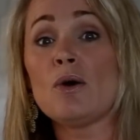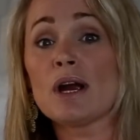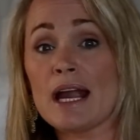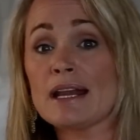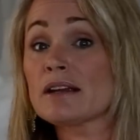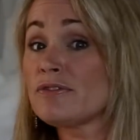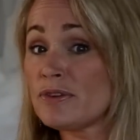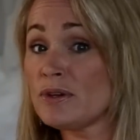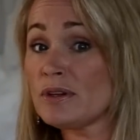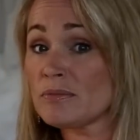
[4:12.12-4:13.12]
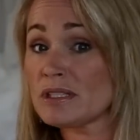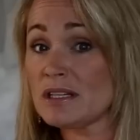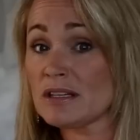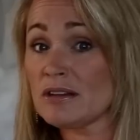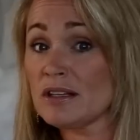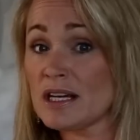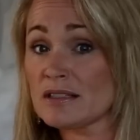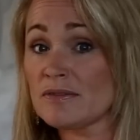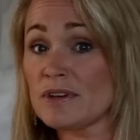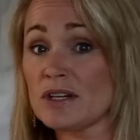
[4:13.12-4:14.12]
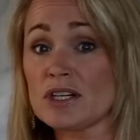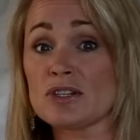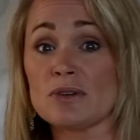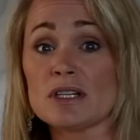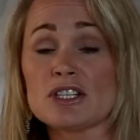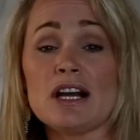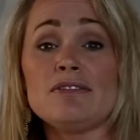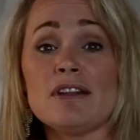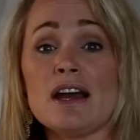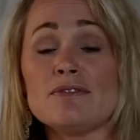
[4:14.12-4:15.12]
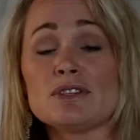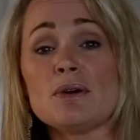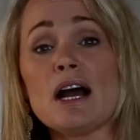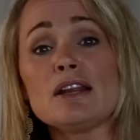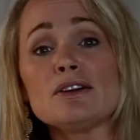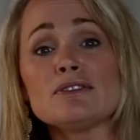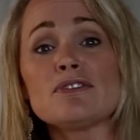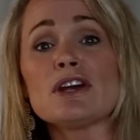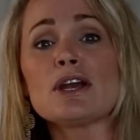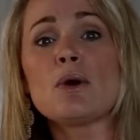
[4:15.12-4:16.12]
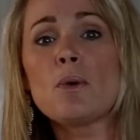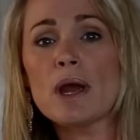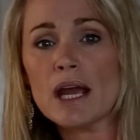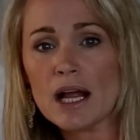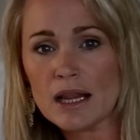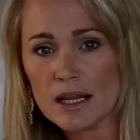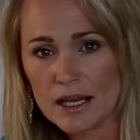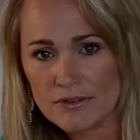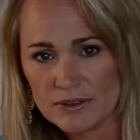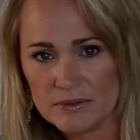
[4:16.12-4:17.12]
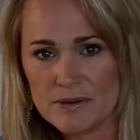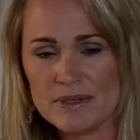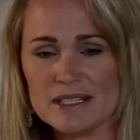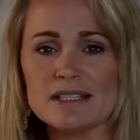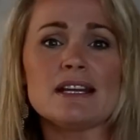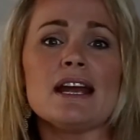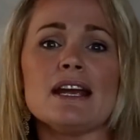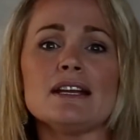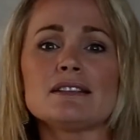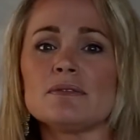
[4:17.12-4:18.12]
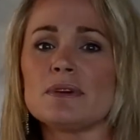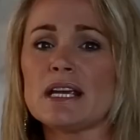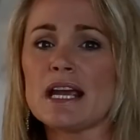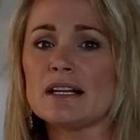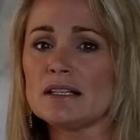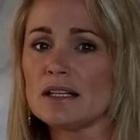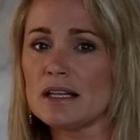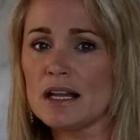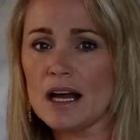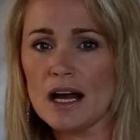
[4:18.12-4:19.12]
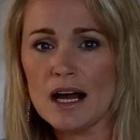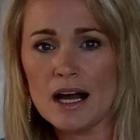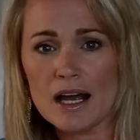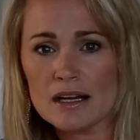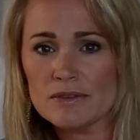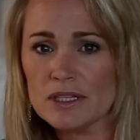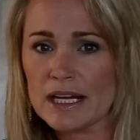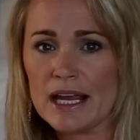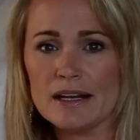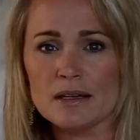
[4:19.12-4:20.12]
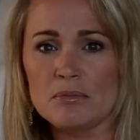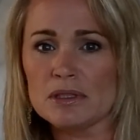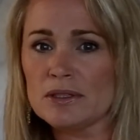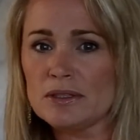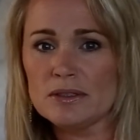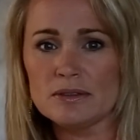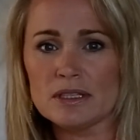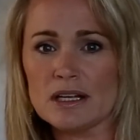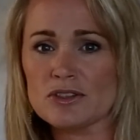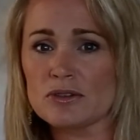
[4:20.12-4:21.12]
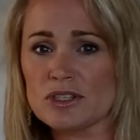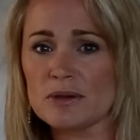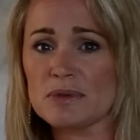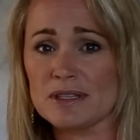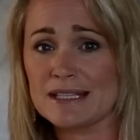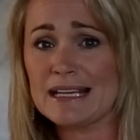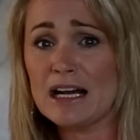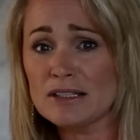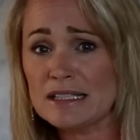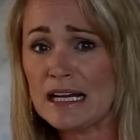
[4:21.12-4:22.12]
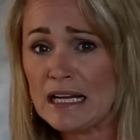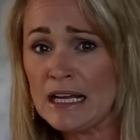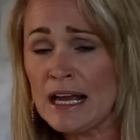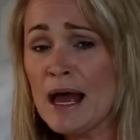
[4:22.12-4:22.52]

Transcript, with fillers: Organic food in particular has a very short shelf life. So I learned very quickly from my mistakes, and we ate a lot of organic blue nacho chips and salsa.